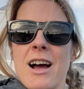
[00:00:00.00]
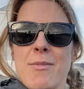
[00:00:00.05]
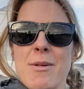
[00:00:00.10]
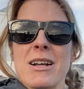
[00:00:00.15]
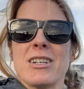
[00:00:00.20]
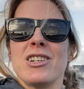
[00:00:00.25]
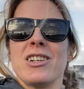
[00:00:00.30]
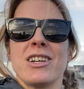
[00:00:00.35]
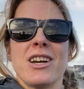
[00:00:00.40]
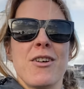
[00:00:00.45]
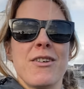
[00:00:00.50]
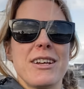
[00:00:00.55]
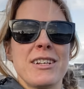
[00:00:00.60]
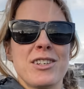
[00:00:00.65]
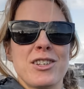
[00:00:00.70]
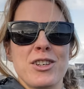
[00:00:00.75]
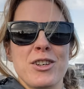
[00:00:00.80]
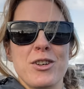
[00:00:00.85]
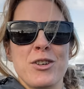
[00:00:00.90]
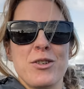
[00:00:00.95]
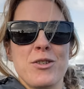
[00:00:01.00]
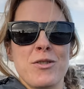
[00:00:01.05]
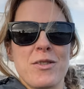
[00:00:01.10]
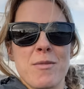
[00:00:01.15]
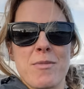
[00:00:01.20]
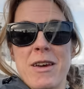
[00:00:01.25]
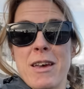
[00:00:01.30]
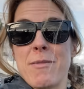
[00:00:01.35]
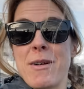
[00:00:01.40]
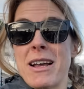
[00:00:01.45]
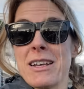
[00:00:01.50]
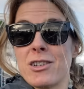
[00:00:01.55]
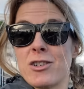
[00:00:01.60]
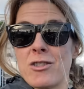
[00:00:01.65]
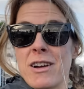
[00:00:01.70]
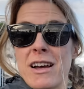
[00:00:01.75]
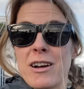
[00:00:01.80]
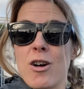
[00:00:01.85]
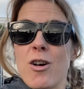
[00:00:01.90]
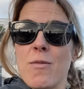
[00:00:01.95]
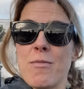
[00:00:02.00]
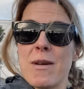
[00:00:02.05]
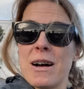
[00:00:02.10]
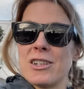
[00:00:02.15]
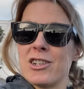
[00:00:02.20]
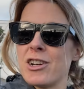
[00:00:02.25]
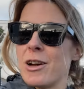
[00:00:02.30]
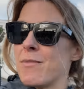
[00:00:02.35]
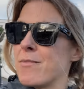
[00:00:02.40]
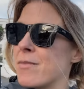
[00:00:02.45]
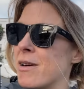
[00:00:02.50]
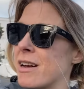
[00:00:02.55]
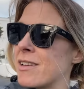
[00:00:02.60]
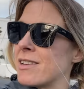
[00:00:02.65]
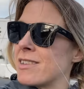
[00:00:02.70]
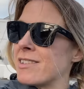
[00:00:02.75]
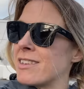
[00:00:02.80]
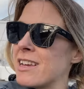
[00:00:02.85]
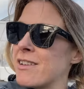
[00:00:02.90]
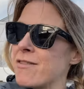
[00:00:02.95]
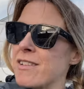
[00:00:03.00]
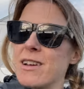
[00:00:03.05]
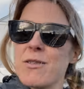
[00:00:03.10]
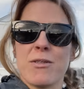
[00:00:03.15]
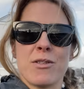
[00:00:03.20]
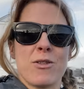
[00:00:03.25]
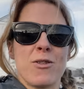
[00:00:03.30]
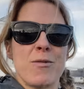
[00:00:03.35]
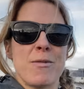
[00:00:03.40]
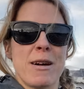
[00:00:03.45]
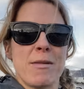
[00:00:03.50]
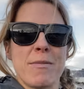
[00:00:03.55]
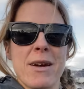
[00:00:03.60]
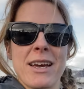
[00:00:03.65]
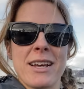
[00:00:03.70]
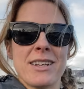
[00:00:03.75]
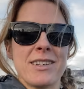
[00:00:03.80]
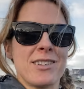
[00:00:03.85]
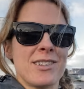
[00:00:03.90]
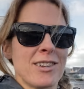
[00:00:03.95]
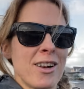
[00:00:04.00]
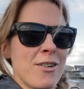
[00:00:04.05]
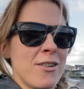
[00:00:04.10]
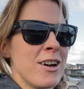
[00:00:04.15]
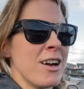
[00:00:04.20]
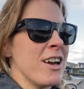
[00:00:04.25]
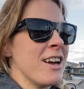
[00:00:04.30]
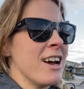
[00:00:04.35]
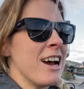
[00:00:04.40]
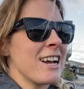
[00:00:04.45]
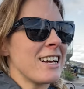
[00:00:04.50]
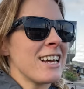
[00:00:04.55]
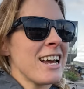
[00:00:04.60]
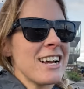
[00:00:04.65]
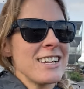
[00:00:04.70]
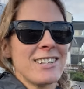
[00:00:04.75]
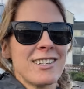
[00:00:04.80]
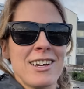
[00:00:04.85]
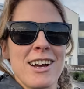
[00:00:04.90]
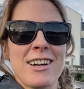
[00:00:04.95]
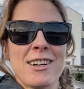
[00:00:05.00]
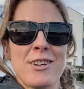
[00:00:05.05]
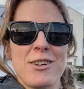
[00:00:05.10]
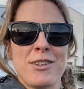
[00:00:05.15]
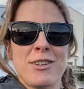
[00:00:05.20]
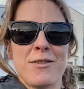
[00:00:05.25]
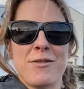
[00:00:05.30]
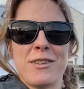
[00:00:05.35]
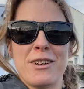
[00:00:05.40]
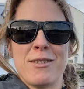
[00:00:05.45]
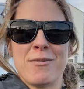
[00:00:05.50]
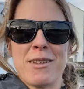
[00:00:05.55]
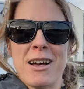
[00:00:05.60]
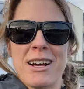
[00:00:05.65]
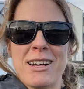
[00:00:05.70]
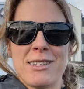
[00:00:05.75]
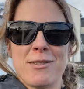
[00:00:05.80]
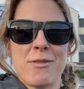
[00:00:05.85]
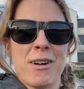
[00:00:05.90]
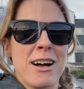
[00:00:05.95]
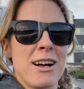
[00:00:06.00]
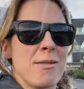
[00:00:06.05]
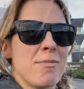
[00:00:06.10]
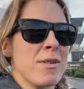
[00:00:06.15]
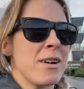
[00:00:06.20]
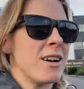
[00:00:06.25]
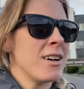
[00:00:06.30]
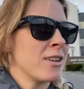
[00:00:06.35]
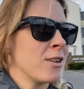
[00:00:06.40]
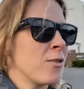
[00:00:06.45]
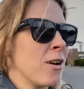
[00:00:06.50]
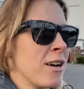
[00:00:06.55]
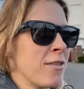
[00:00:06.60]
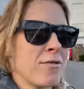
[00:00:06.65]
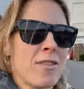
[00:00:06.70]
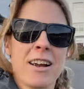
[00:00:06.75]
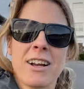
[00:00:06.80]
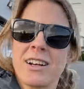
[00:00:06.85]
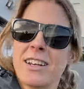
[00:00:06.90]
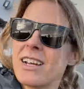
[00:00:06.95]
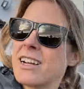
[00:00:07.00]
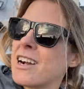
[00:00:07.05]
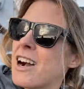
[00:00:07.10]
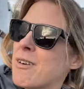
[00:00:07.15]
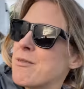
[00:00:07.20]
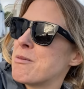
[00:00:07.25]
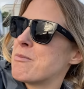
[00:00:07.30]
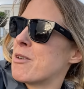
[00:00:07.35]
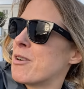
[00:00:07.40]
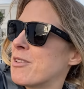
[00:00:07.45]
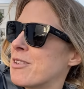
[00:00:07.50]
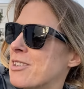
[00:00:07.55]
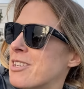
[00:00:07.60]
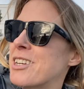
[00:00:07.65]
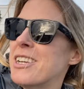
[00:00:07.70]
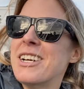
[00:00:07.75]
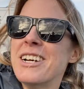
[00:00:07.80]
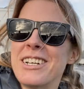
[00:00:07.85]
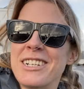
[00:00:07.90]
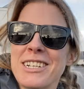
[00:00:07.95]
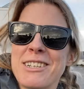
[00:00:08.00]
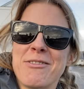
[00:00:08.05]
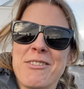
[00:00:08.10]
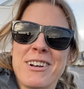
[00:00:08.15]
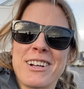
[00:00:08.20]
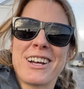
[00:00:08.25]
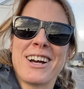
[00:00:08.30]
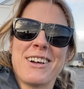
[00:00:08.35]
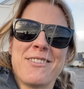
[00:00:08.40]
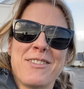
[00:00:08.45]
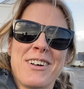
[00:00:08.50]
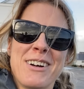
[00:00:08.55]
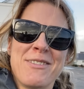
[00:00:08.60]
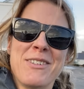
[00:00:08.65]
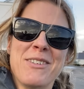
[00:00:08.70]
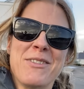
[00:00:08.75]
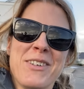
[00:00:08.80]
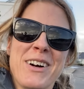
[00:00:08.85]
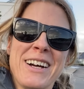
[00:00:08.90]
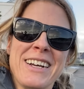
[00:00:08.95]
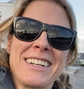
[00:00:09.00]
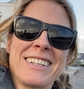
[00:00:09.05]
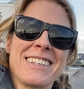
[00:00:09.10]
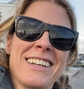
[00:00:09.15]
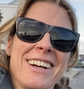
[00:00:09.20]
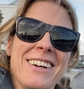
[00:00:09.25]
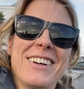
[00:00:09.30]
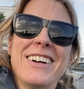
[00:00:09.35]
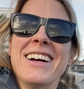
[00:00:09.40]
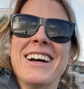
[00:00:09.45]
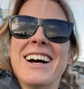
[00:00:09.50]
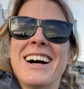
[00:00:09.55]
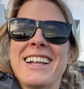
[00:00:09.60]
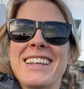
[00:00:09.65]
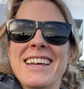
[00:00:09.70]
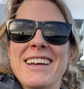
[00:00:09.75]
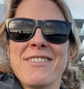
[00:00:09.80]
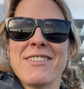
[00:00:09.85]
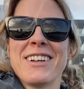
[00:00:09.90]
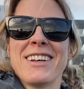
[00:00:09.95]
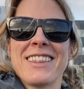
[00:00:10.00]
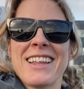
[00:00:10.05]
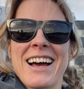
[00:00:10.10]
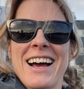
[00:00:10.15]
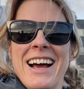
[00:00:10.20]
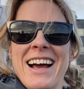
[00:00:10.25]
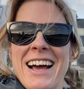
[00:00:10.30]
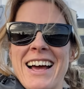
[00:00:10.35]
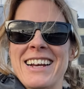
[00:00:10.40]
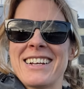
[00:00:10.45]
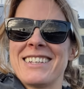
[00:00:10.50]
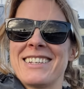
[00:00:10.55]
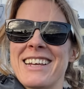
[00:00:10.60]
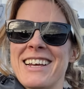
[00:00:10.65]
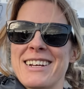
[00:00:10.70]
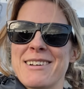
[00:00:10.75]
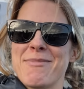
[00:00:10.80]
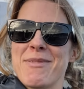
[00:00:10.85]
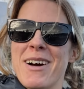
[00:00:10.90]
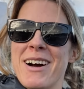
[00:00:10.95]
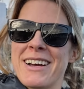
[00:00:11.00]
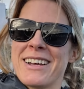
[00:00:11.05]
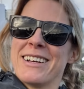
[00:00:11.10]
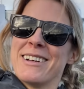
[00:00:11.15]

I'm actually going to the BMX track on my jump bike this evening with all my mates. So I guess I could have filmed that as well, but quite frankly, I can't be bothered. I just want to go and ride my bike. So I'll leave it at that and say goodbye.